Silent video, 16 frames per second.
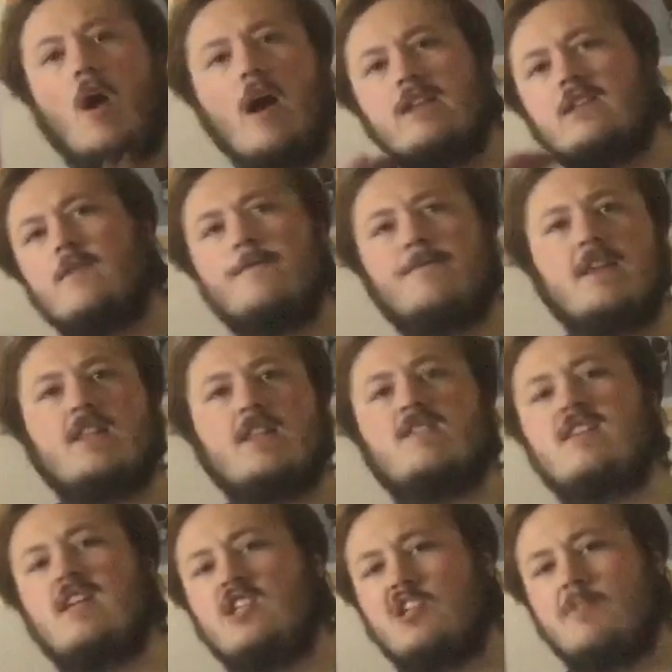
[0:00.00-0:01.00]
don't think the
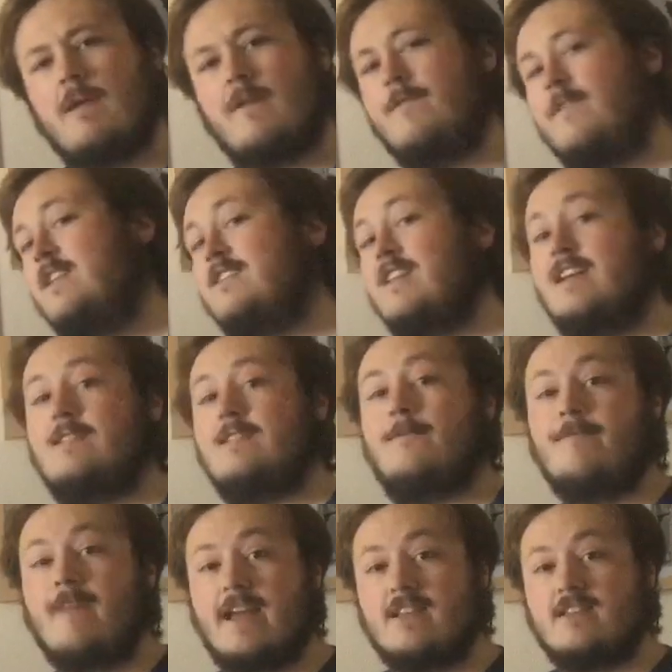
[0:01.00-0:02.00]
teaching method is that
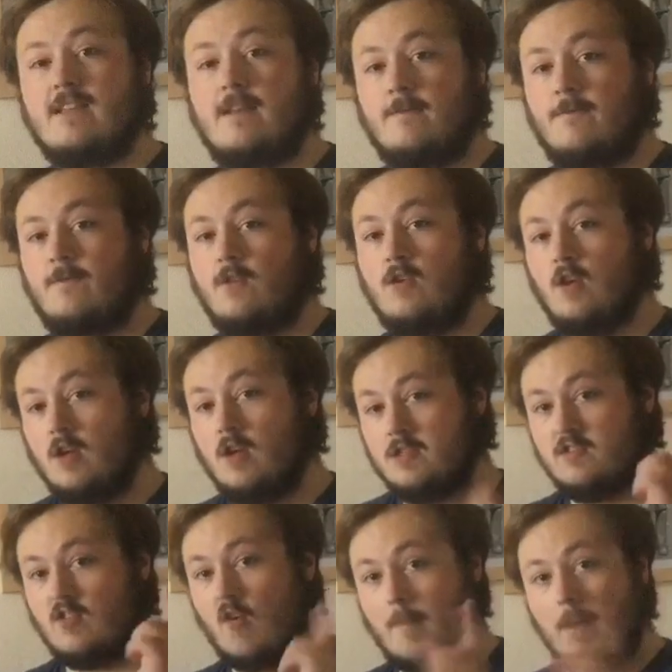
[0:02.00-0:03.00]
effective.
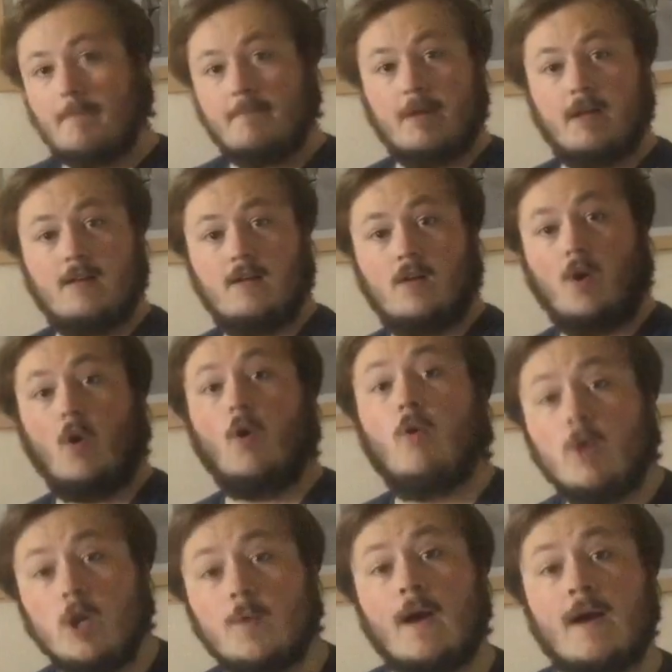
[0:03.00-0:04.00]
So remember, all
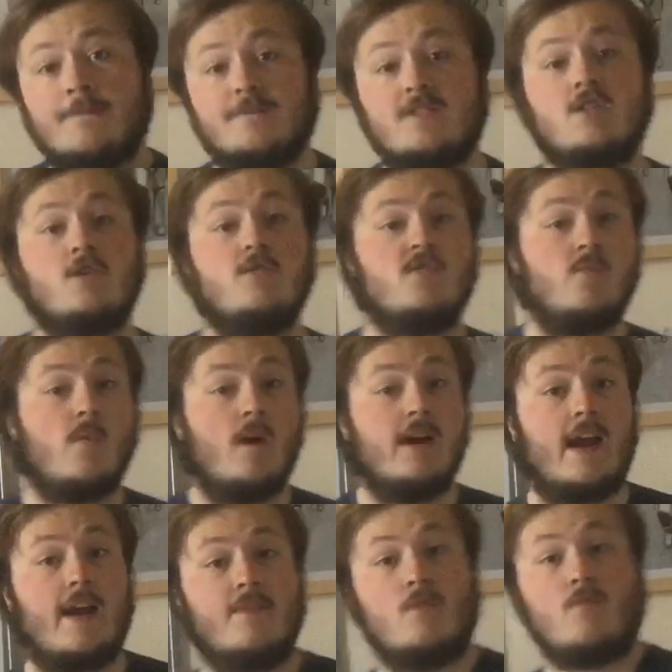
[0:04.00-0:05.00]
you have to do to
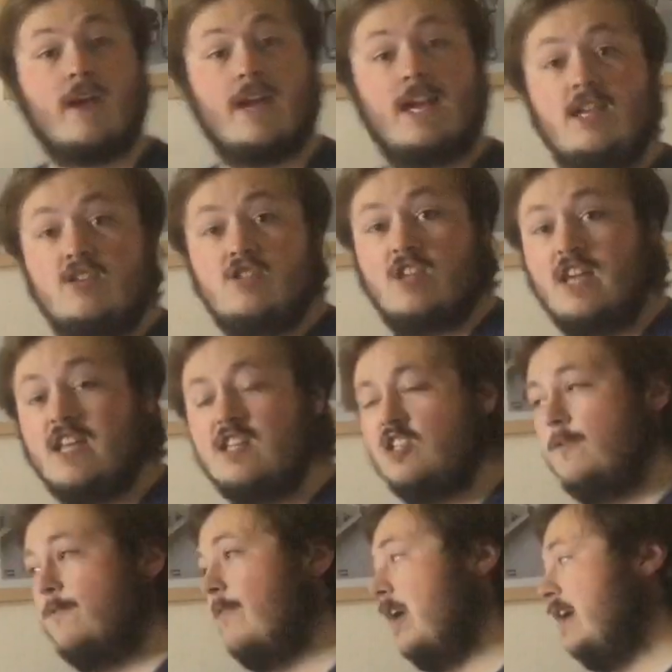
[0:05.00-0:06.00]
work out the range is you
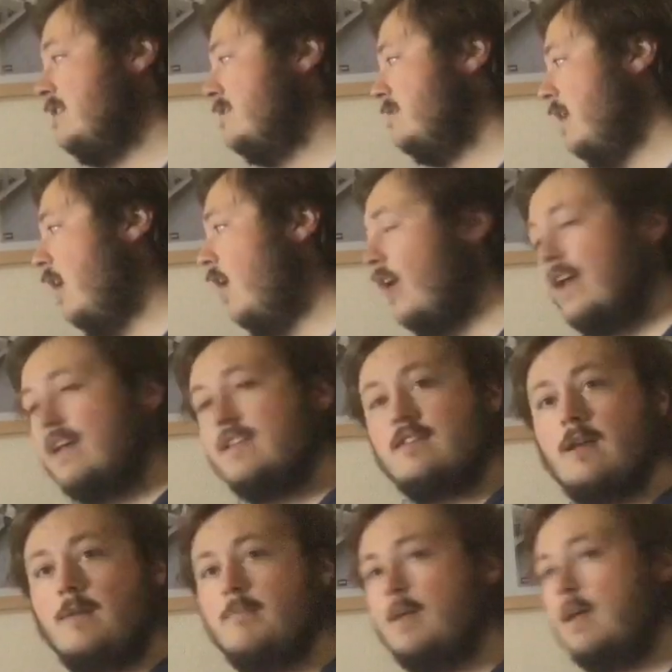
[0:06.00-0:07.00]
find the highest
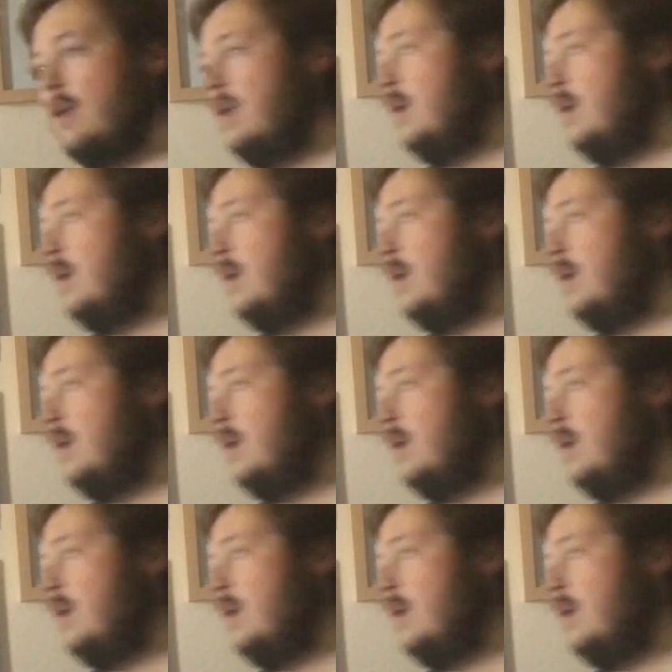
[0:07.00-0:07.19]
number